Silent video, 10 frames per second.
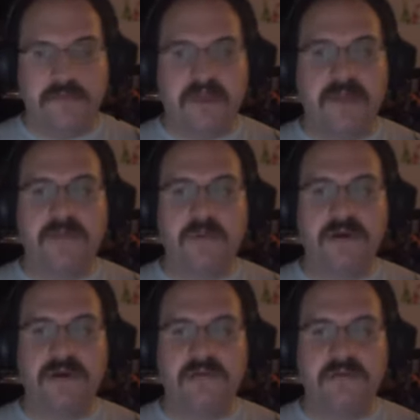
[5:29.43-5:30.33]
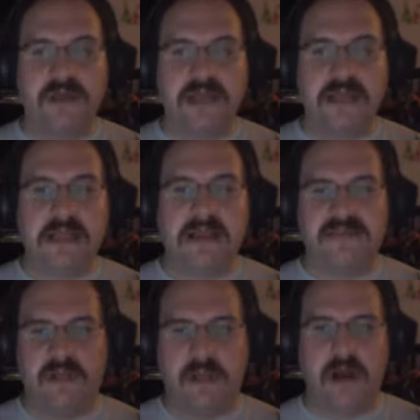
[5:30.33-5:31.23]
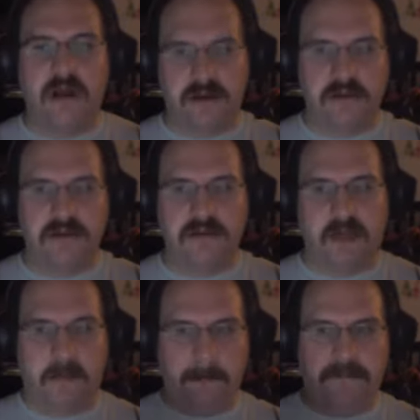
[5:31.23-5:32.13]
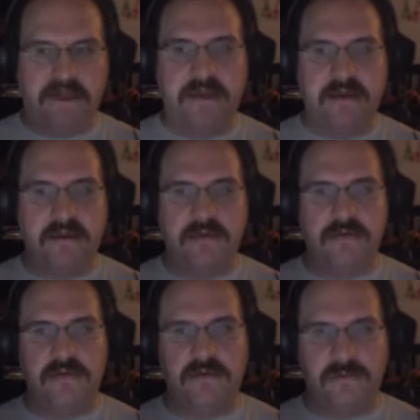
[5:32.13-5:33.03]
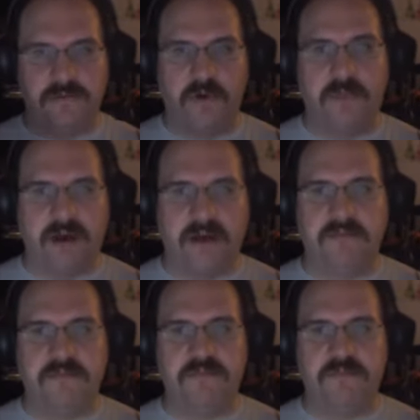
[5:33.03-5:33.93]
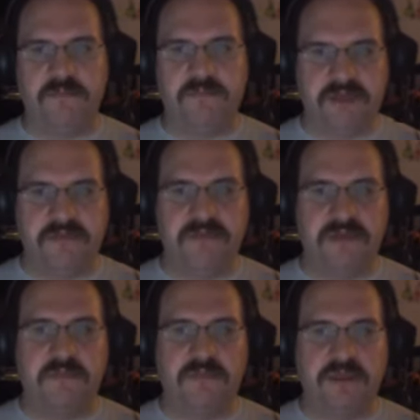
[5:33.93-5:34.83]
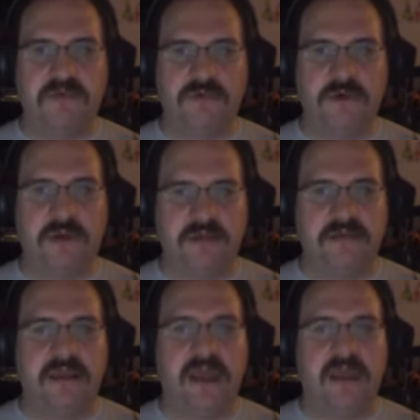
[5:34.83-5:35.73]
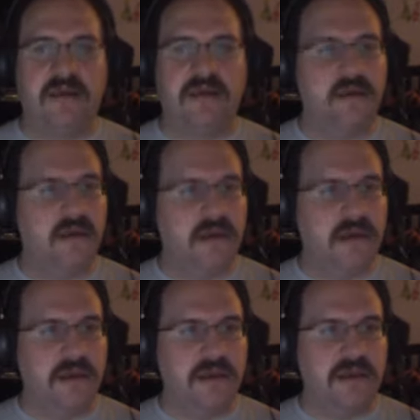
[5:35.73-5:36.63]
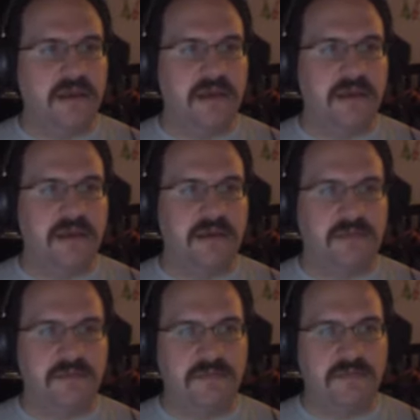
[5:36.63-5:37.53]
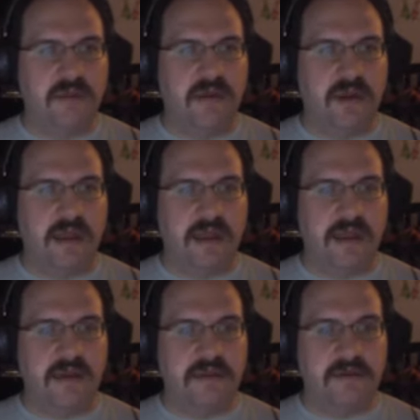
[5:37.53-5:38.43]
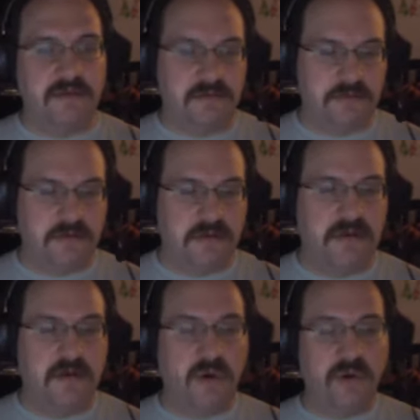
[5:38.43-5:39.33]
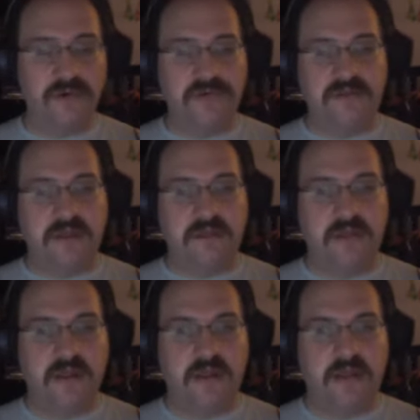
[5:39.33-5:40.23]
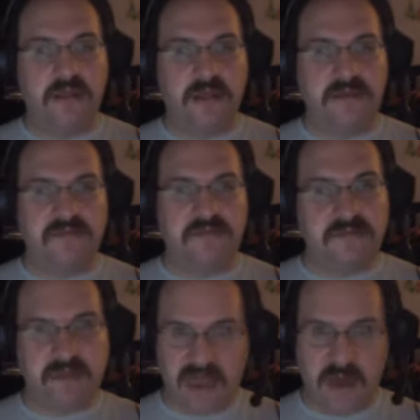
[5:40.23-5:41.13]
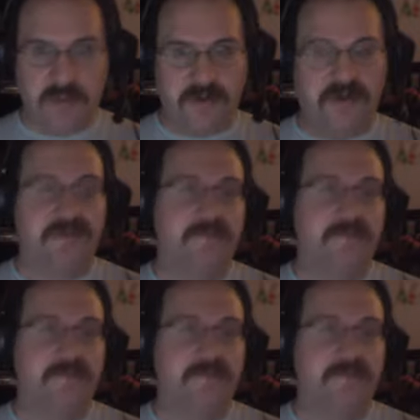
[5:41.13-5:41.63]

Baby boy, he likes Clunk, that big robot. Definitely a big robot tank. He and older son likes the cowboy